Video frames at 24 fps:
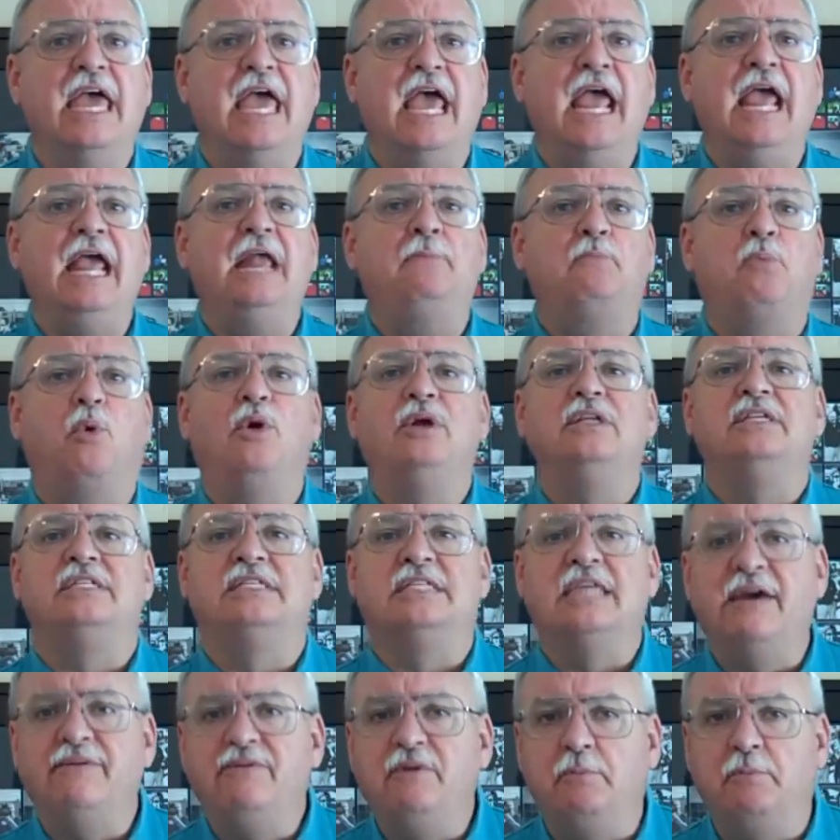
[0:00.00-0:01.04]

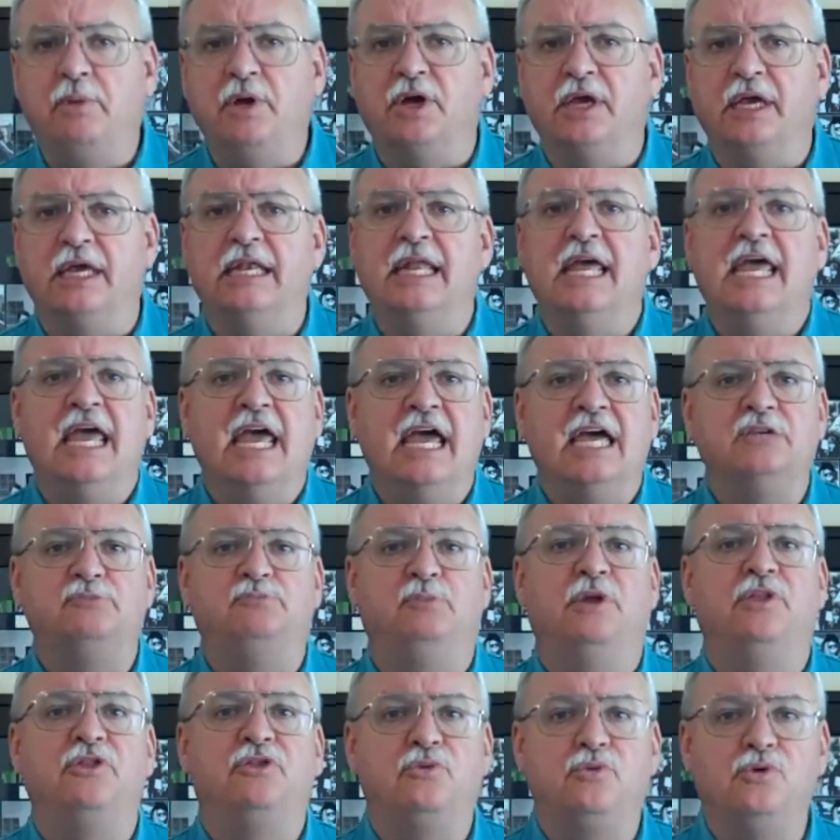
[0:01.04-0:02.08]
$8.7 billion has
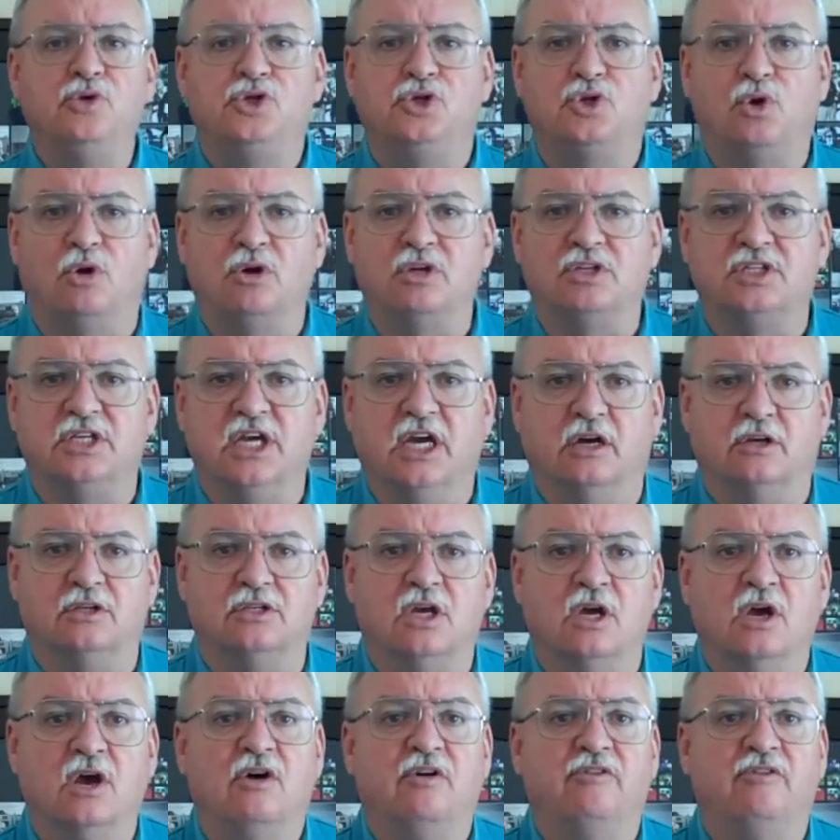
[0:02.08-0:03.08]
been through short sales,